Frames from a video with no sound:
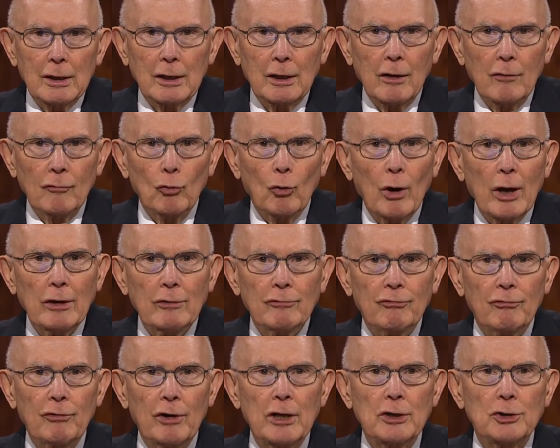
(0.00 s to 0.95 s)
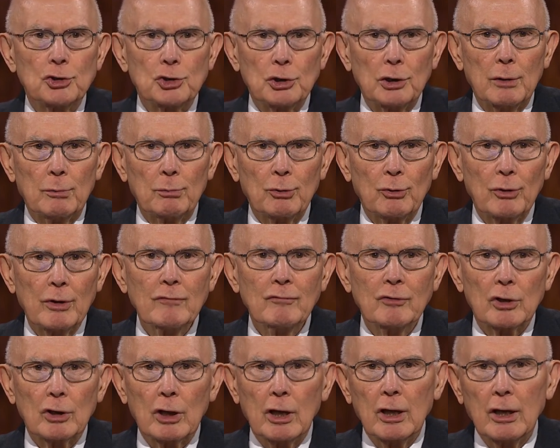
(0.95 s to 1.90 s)
give way to friendship or
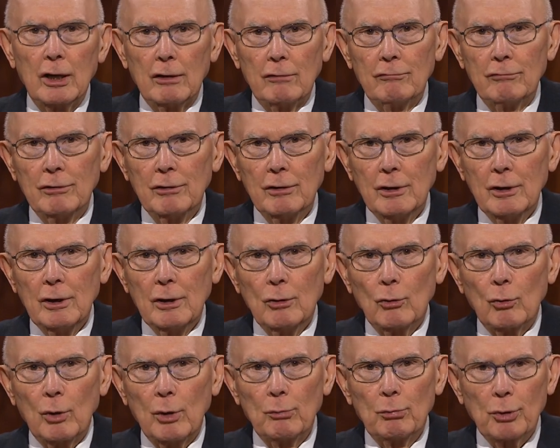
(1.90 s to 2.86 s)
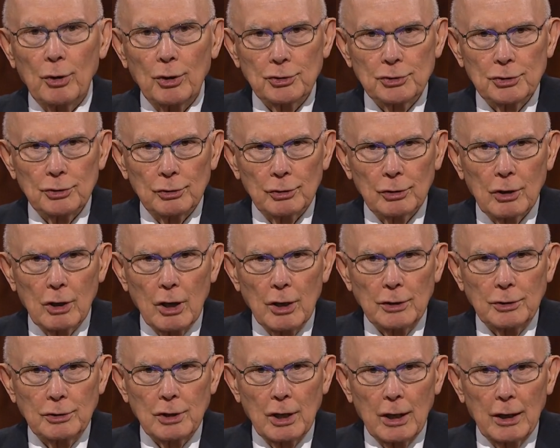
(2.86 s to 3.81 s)
even love when personal
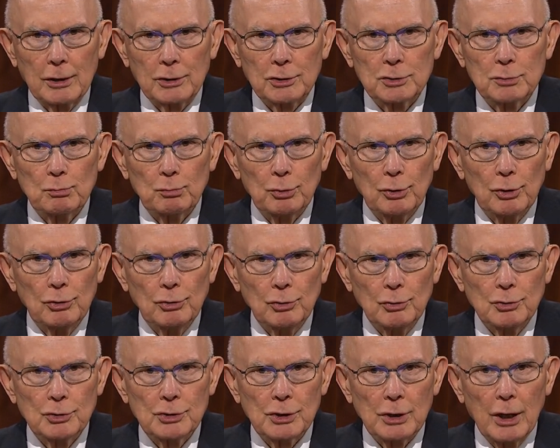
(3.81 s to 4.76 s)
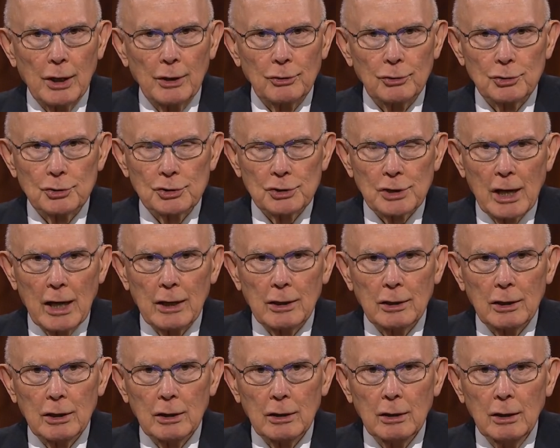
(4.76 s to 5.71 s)
contacts produce
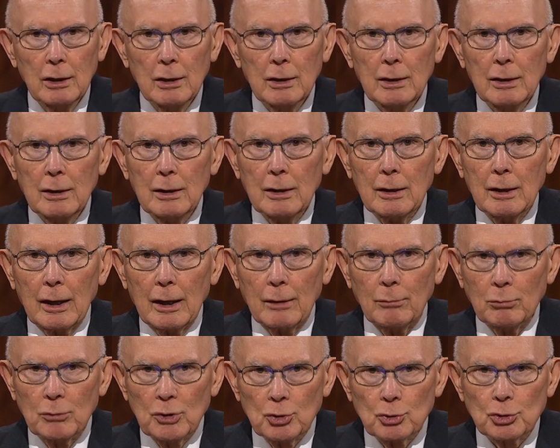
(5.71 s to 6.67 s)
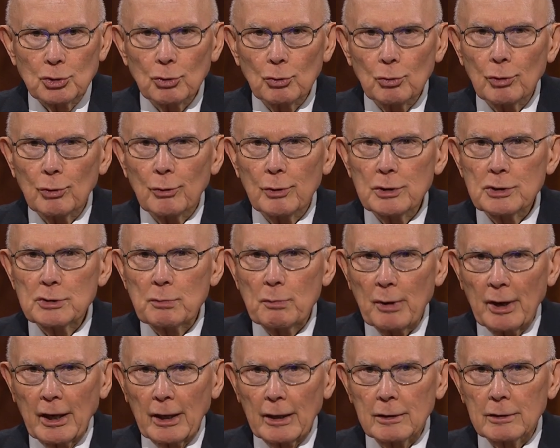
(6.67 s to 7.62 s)
understanding and mutual
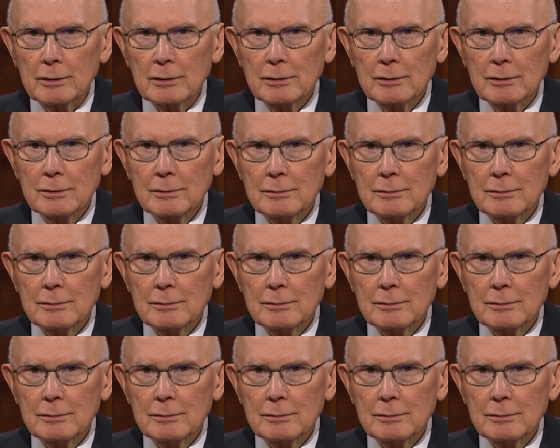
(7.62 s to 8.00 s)
respect.